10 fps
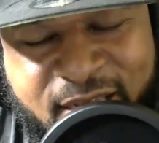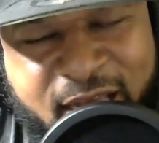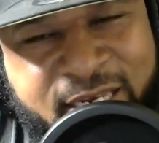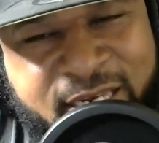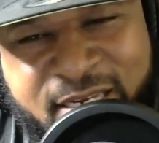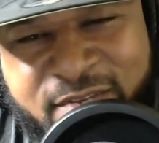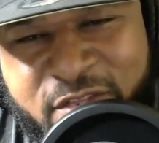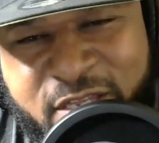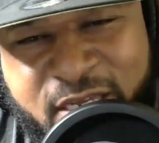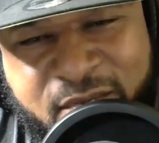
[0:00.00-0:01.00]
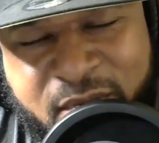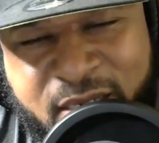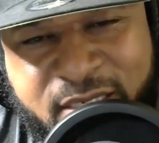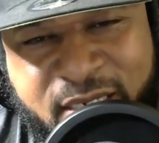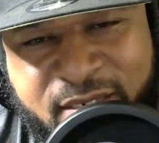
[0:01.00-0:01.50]
I didn't even think
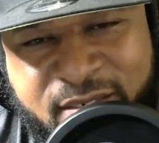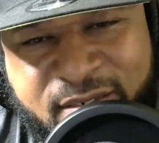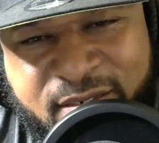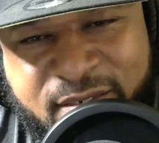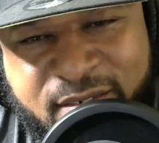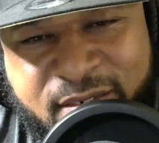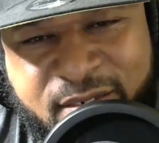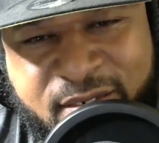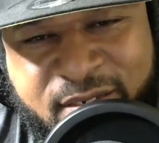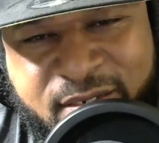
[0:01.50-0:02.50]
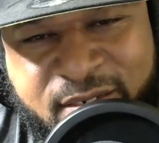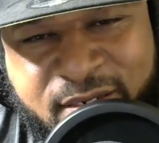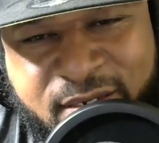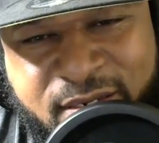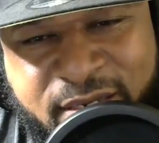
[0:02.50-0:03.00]
about
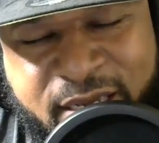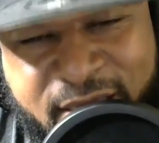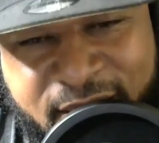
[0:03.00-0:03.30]
that.